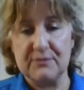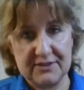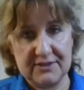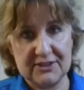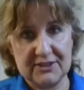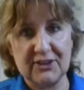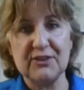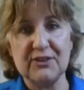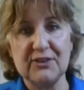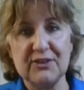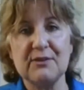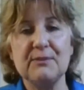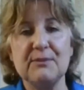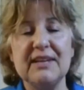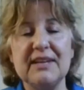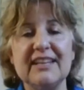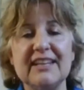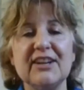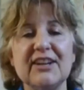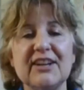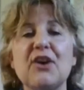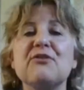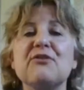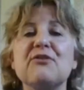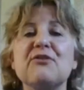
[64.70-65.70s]
turn the
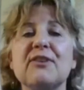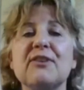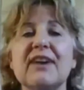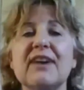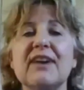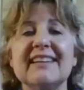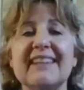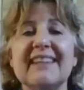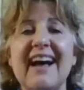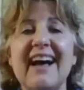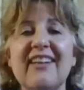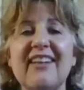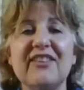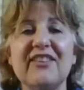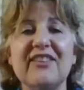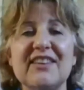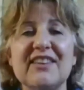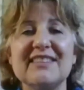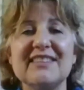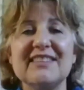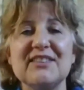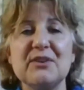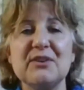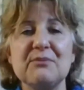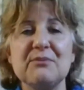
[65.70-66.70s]
meeting over right now,
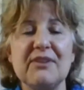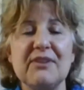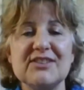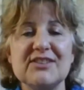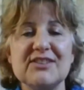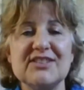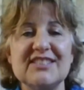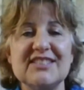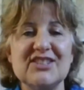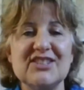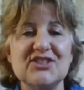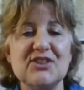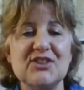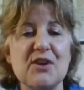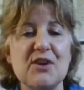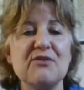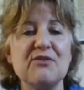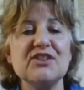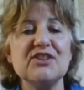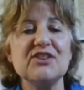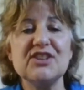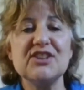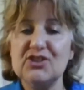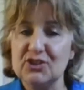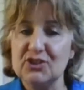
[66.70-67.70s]
this little presentation
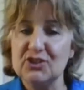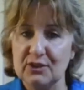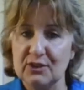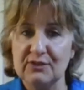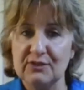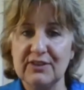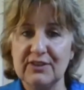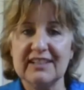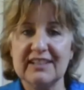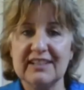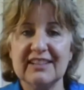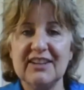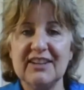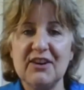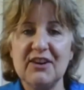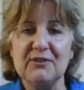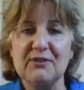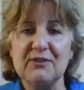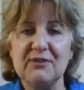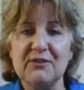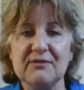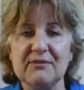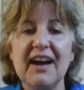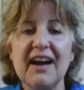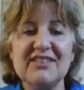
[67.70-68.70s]
over to Jill
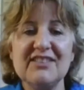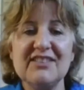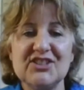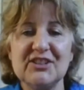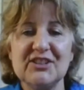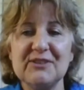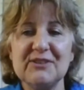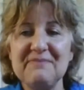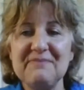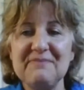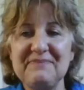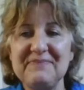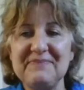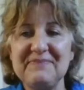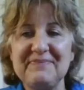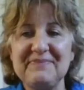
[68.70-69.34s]
Viglione. Hi, Jill.